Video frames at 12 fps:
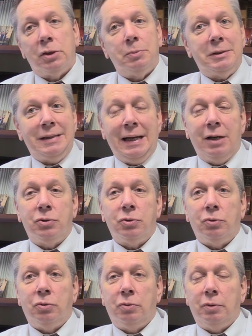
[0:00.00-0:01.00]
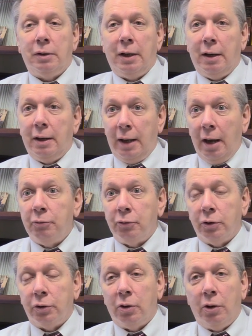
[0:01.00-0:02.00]
substantial uh,
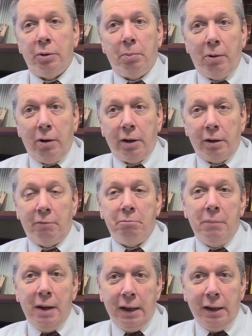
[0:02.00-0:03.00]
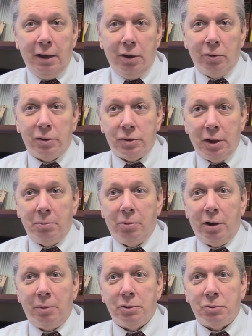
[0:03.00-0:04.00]
effort on the part of many here at St.
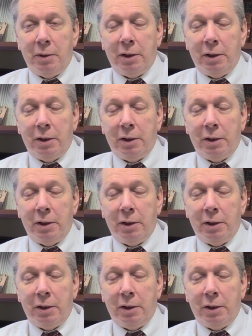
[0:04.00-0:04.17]
Barnabas